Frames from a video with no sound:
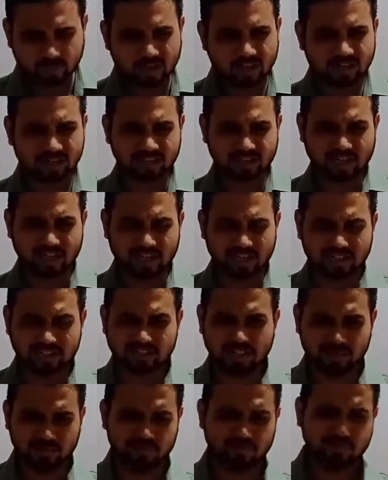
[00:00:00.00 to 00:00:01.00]
study
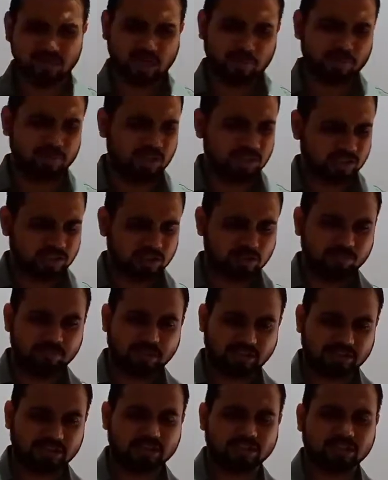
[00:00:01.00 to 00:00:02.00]
some definition,
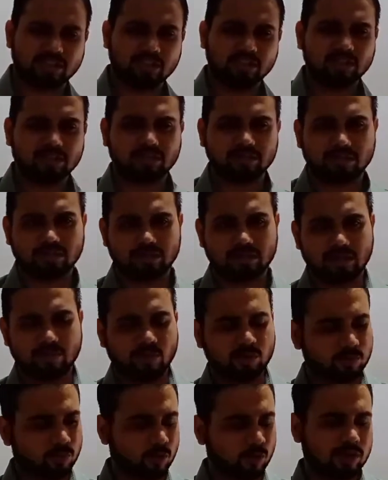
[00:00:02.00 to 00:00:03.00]
basic thing
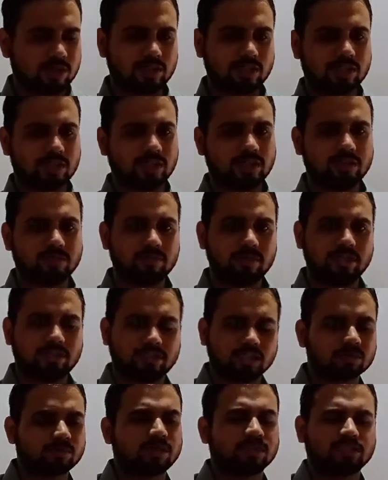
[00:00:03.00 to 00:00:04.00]
about pointer in
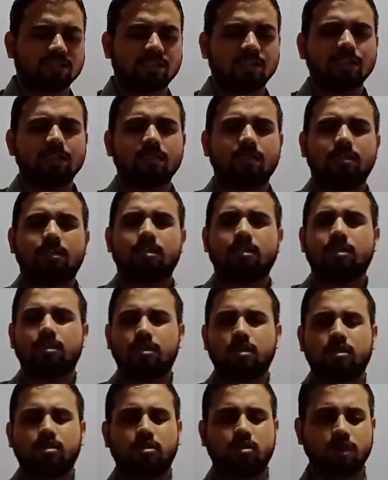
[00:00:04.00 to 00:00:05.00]
HS first year.
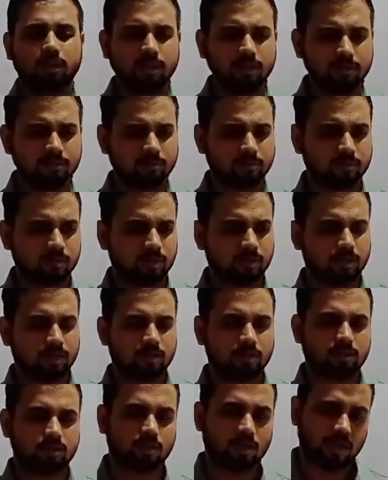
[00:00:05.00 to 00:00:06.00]
Okay,
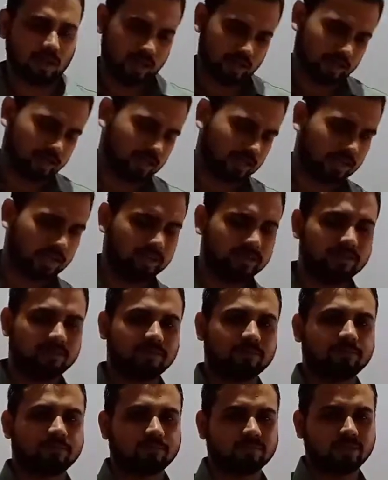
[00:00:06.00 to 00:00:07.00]
so I
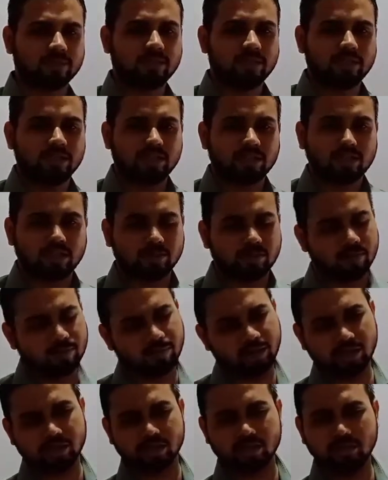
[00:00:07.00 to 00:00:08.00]
again
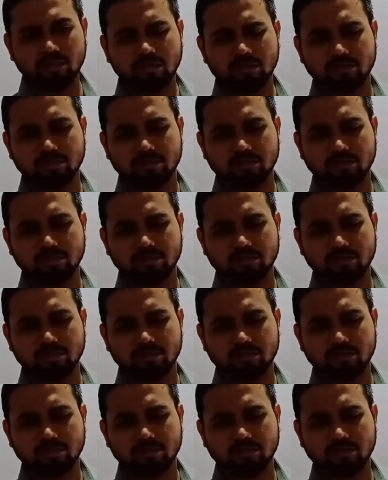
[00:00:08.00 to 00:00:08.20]
remembered you.